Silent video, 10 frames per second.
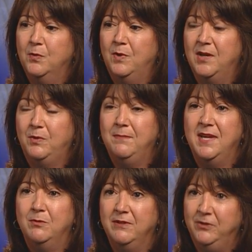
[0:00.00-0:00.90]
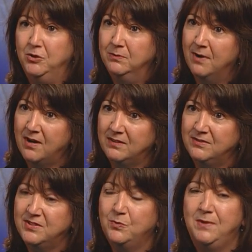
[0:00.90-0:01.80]
where we may review
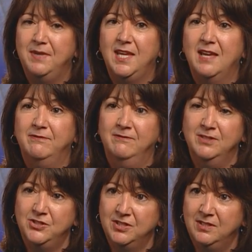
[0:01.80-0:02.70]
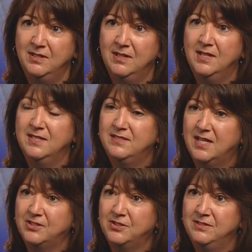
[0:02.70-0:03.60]
models, we may have vision
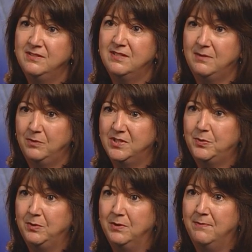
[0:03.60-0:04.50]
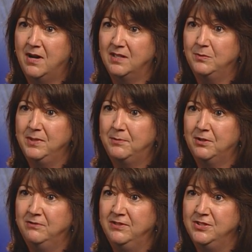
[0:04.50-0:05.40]
sessions, which we will model with
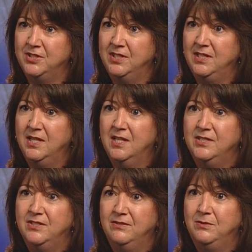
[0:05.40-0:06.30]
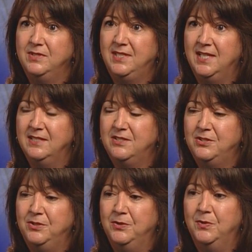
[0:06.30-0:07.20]
Provision to get
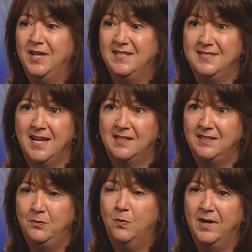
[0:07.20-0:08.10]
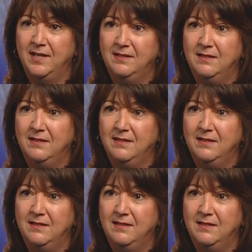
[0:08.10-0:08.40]
to exactly what